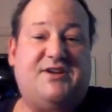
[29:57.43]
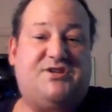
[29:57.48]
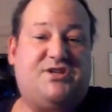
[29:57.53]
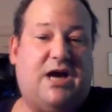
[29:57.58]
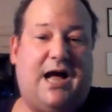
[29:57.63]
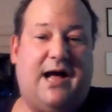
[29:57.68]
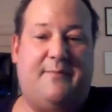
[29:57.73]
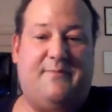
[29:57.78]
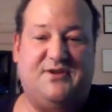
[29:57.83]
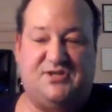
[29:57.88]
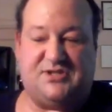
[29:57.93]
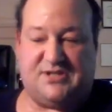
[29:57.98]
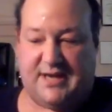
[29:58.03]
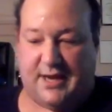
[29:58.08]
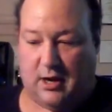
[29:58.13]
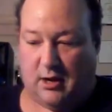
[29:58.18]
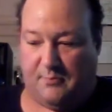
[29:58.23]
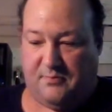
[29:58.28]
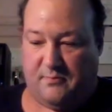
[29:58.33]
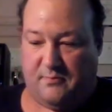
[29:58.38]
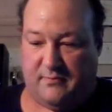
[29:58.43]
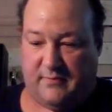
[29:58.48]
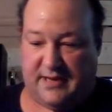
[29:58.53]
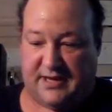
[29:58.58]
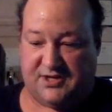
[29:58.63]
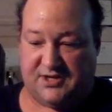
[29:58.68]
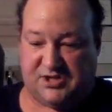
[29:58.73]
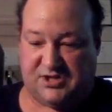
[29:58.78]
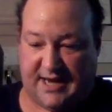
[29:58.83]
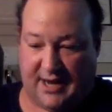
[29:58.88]
my job is to help
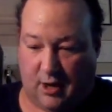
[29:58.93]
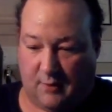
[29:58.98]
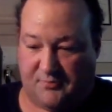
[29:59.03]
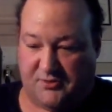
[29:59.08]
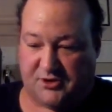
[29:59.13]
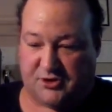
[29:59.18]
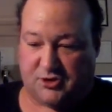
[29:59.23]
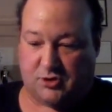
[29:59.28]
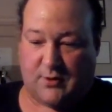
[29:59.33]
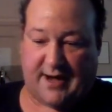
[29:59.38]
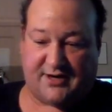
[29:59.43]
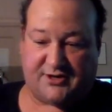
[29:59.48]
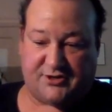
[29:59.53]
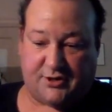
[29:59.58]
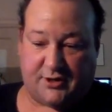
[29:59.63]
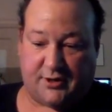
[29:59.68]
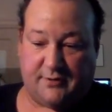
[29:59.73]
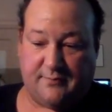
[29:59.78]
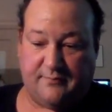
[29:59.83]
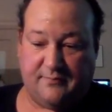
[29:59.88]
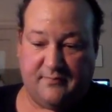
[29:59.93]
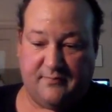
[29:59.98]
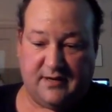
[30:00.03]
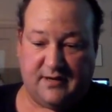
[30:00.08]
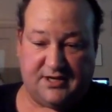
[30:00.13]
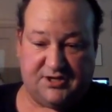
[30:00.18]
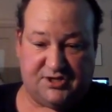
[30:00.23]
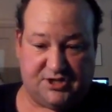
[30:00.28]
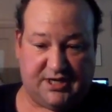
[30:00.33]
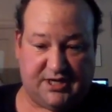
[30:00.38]
the director
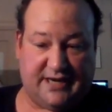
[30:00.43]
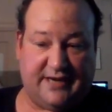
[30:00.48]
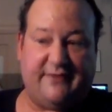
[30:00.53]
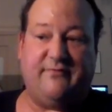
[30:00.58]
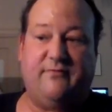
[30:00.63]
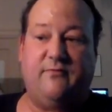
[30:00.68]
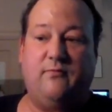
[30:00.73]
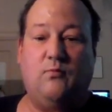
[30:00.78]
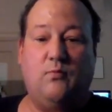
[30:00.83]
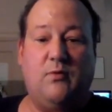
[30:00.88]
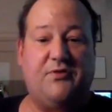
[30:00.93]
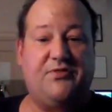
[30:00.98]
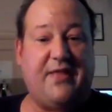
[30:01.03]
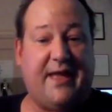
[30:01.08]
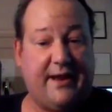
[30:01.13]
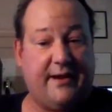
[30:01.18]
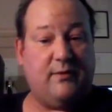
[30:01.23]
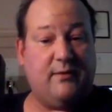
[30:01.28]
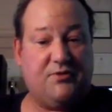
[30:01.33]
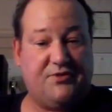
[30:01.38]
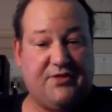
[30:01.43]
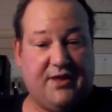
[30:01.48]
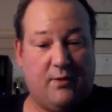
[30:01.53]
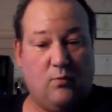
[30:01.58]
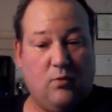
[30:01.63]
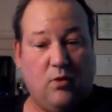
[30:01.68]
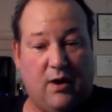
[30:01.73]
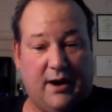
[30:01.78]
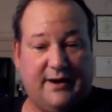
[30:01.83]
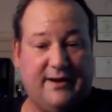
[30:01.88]
achieve what they
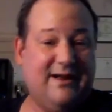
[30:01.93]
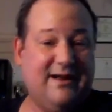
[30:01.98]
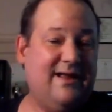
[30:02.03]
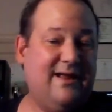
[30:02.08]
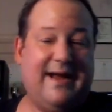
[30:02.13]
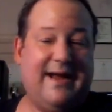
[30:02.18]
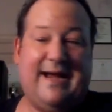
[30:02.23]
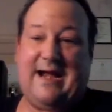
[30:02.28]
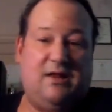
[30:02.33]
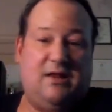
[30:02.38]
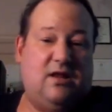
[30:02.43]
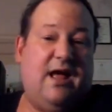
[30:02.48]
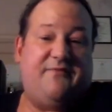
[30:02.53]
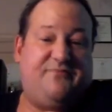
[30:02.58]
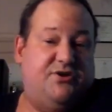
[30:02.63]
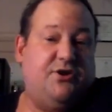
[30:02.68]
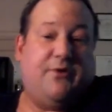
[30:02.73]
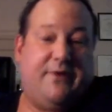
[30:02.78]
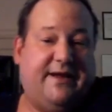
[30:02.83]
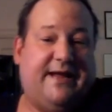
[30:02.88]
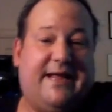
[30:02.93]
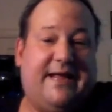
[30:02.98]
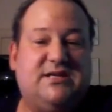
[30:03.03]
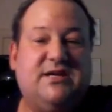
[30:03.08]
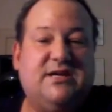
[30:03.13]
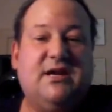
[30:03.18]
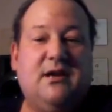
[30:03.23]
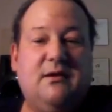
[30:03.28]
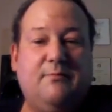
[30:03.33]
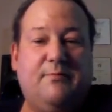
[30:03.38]
want. And I love doing
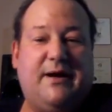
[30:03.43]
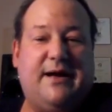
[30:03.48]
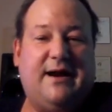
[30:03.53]
it,